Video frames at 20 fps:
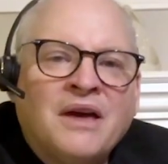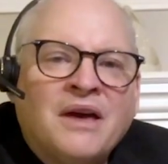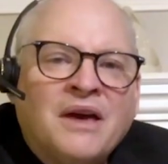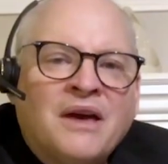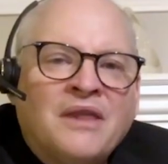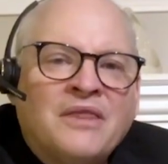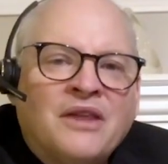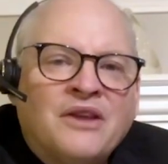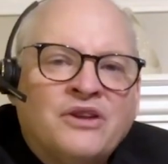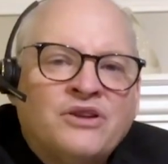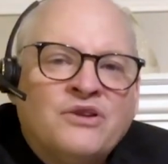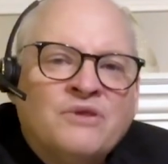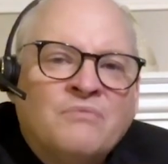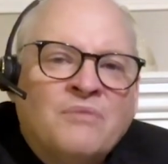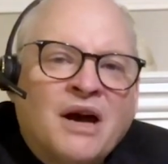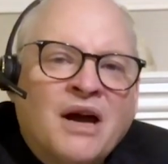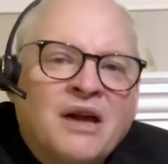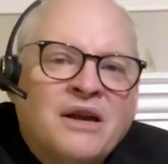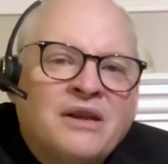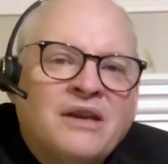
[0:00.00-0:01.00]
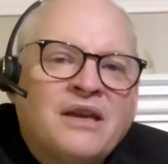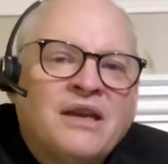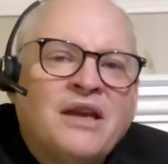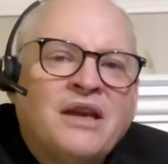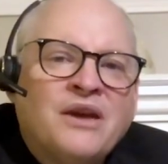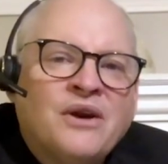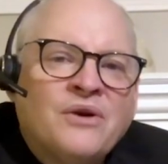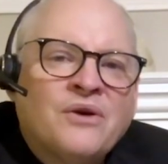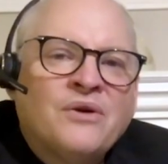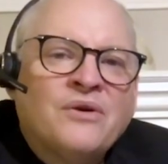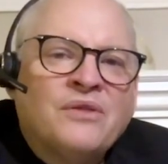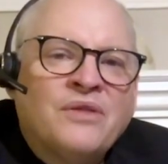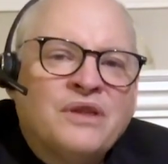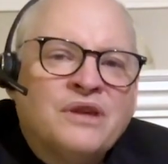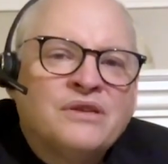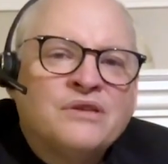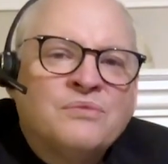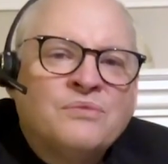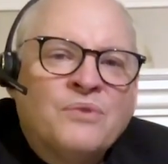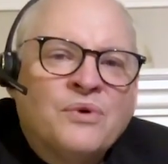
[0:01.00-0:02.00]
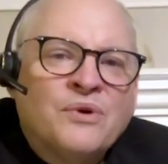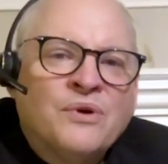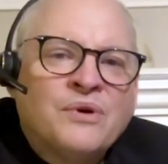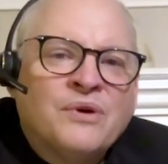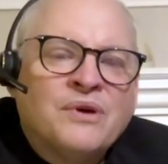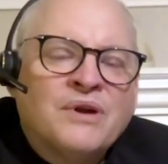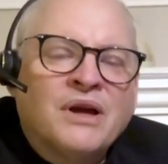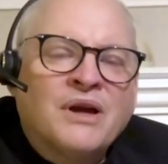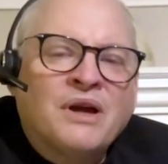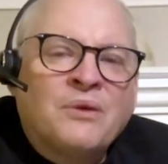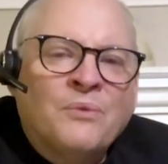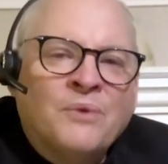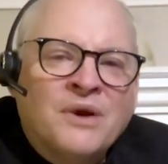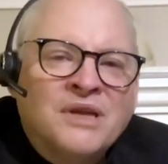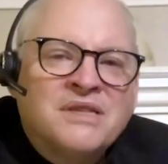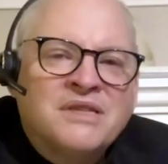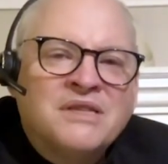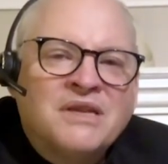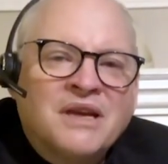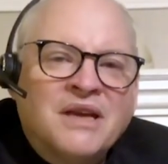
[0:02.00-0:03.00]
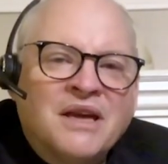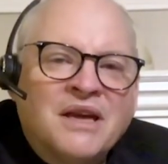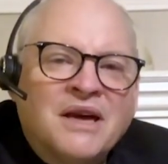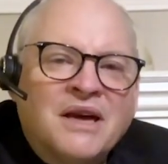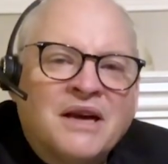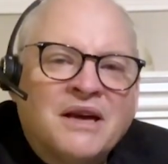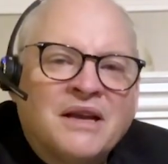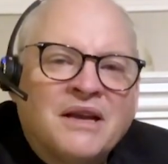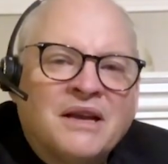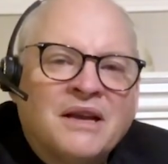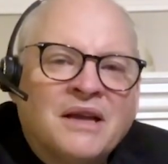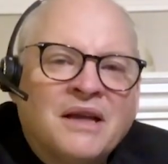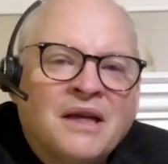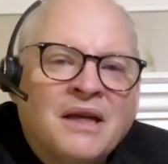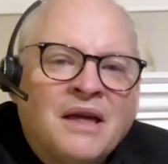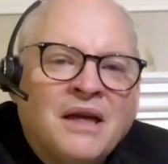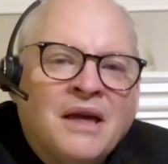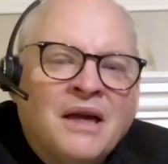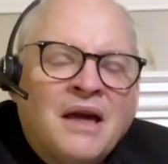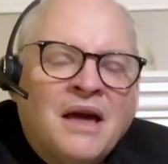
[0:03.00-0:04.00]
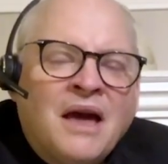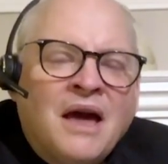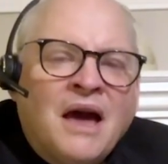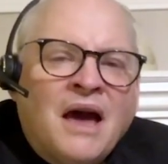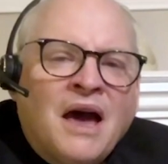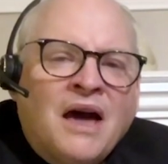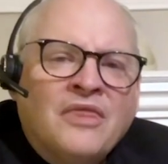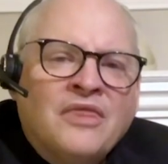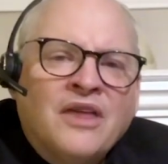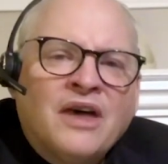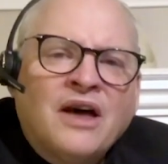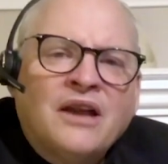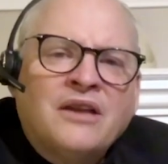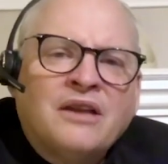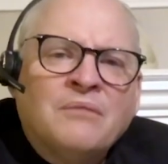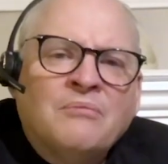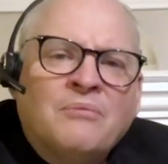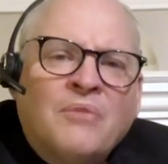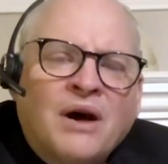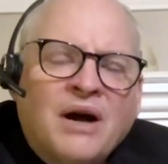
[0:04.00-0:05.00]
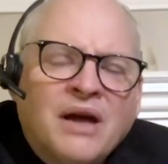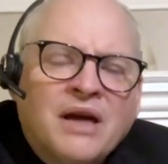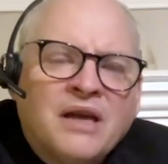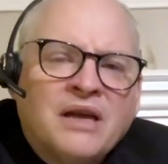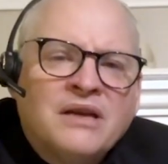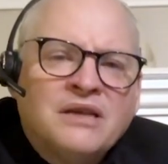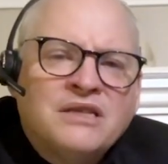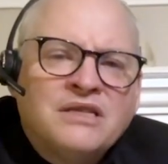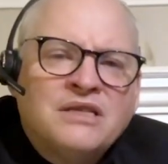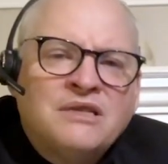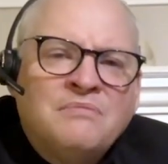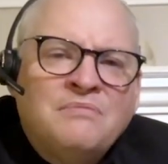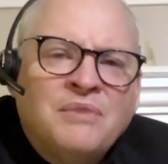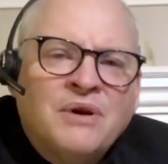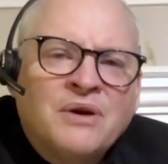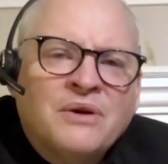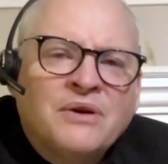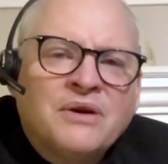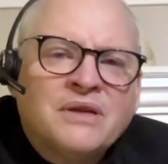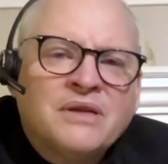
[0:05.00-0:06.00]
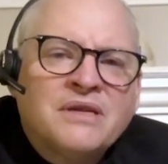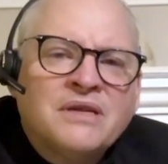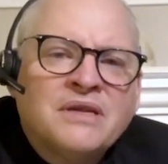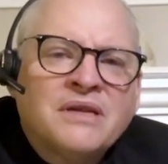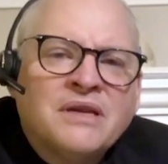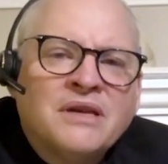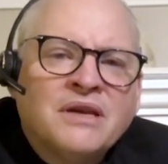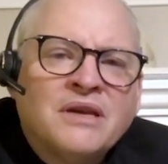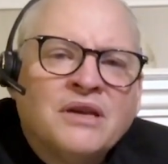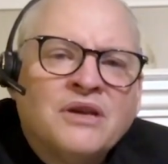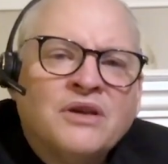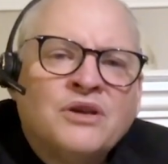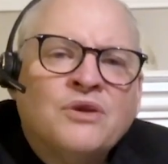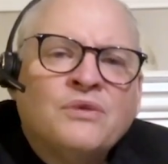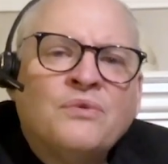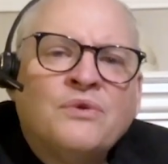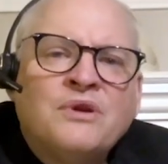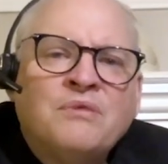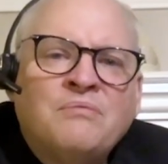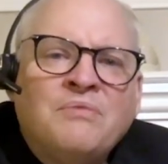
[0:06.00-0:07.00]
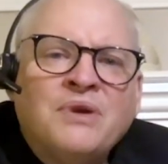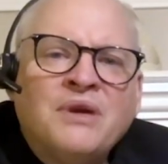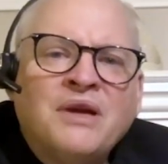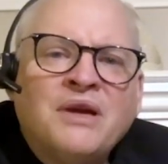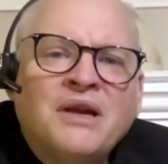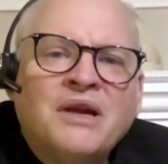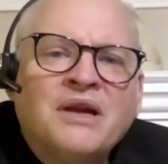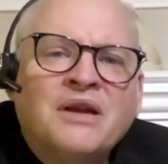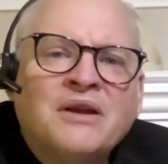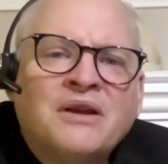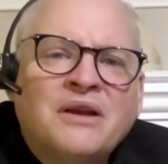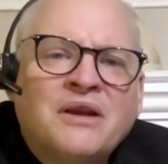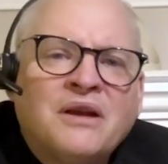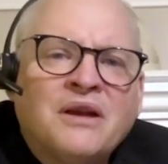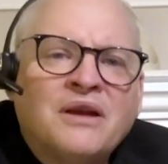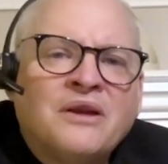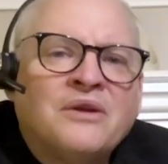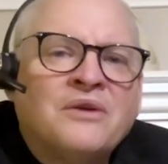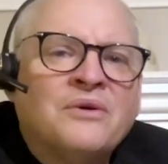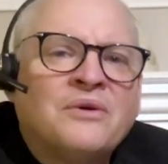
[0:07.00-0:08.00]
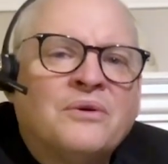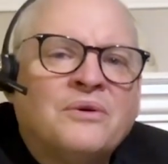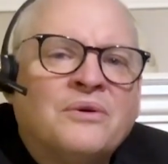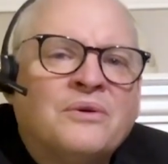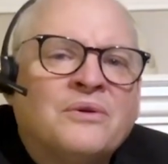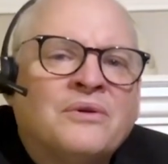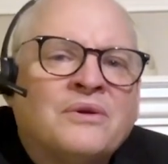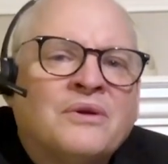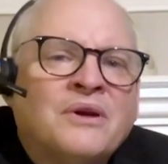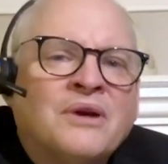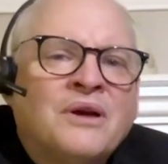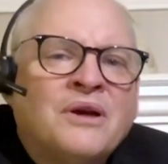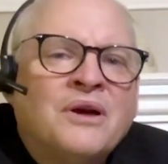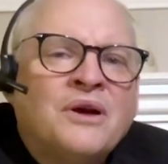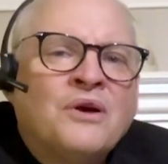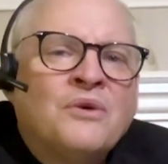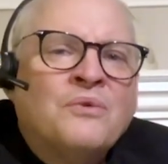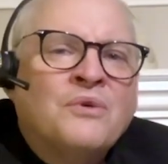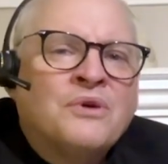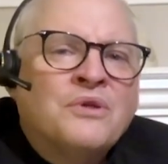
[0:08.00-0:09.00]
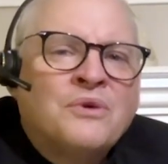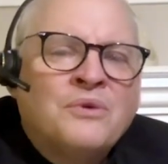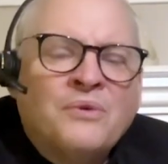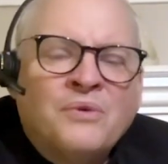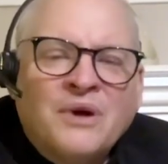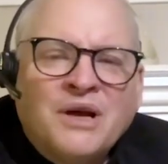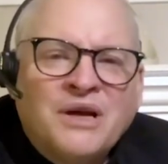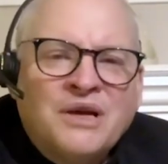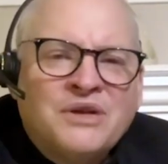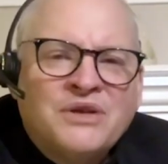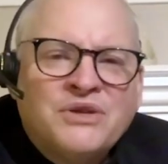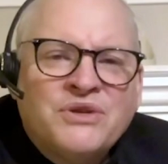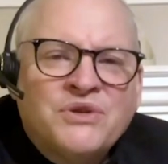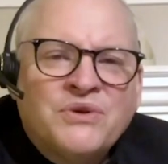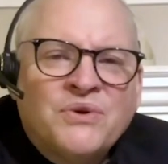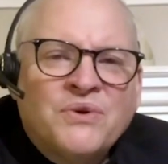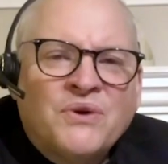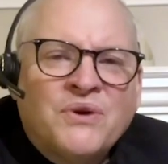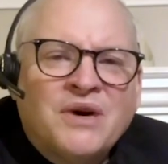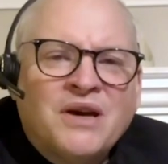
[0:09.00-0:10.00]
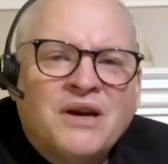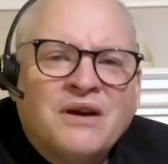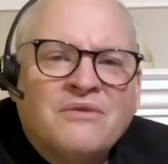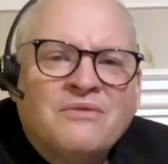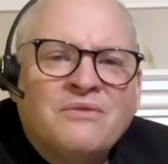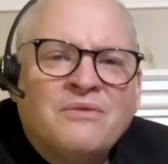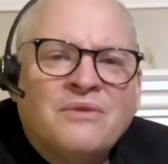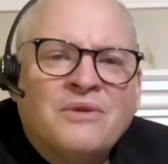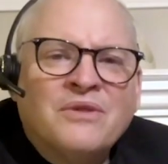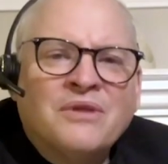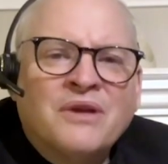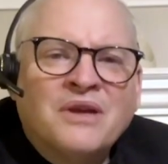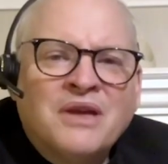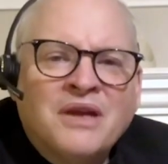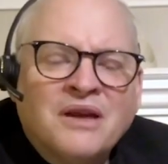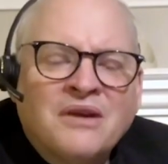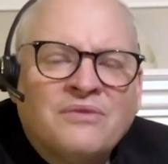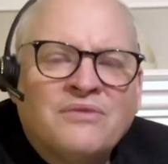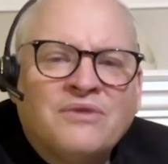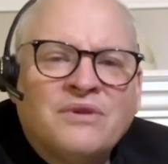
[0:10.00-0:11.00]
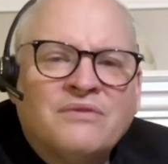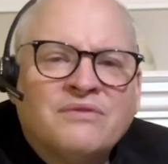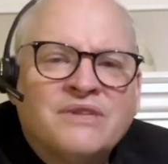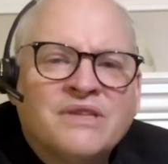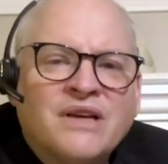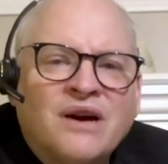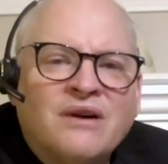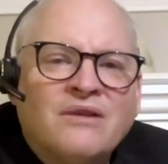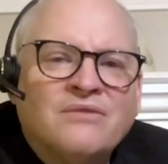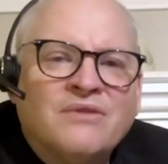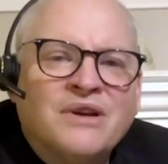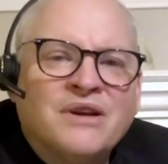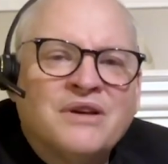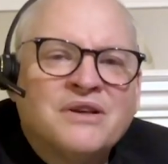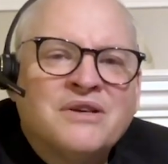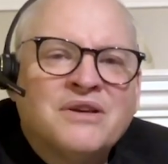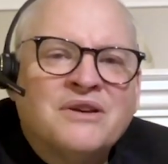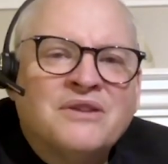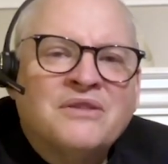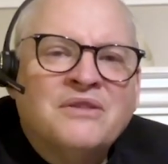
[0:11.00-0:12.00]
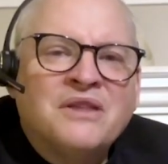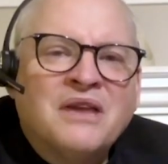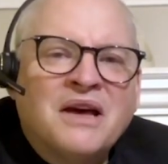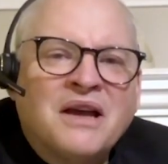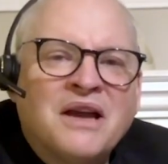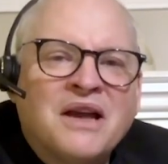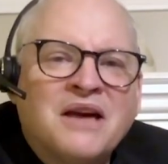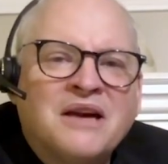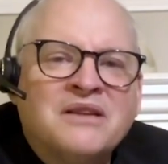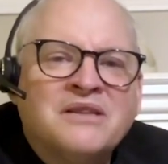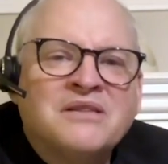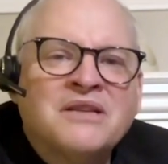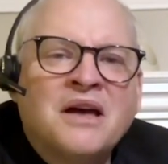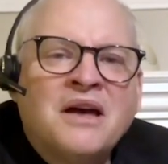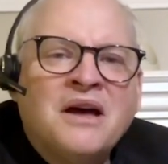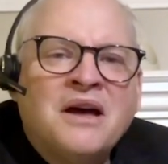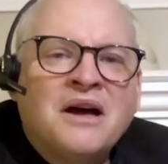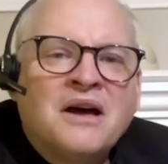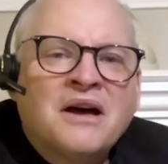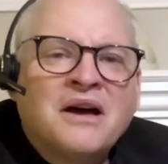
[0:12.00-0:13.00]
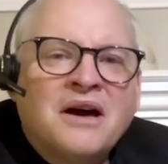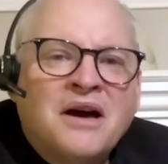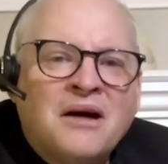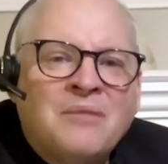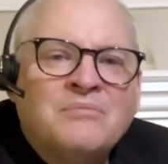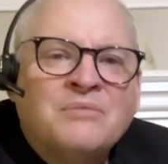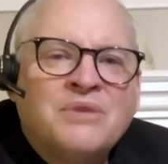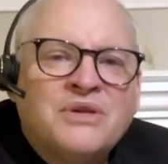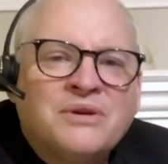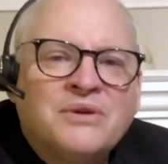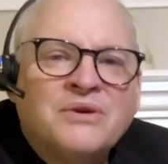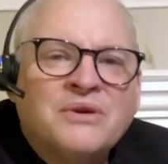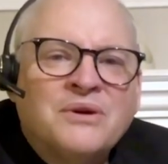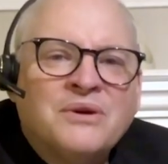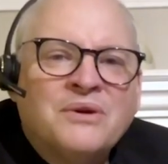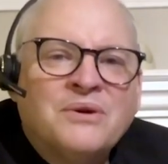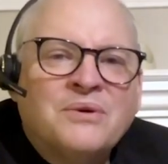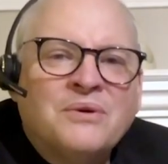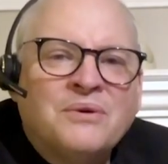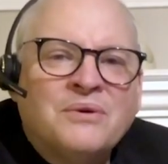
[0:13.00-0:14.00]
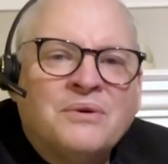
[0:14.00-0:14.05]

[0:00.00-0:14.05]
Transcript: that you might hear this word once again, and that by his Spirit you would be enkindled with great joy for the gift of salvation that has come to you.